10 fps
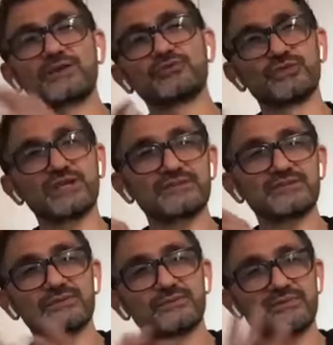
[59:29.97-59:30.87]
the way I
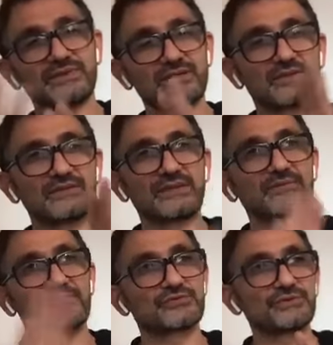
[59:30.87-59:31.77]
do it
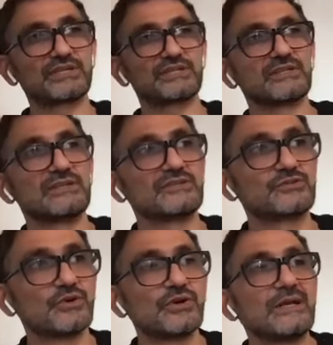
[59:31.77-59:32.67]
in terms of creation.